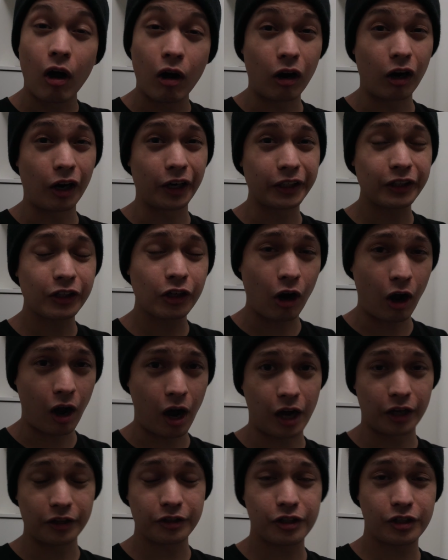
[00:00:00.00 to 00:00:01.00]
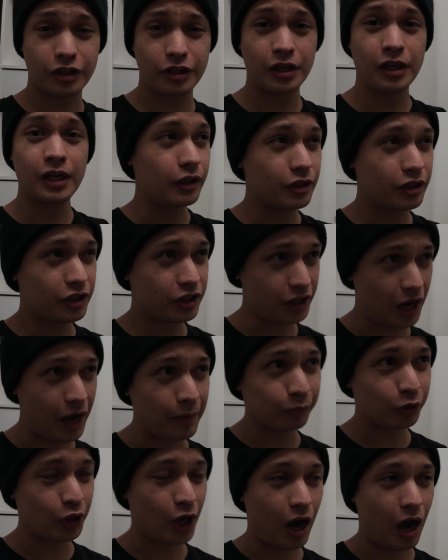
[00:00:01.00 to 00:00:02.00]
hard cuts
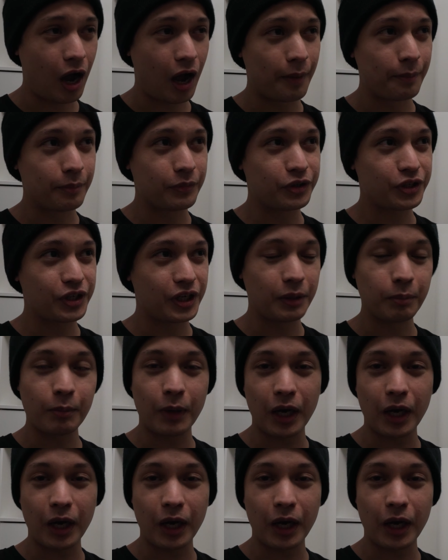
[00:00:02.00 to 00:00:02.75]
sometimes, in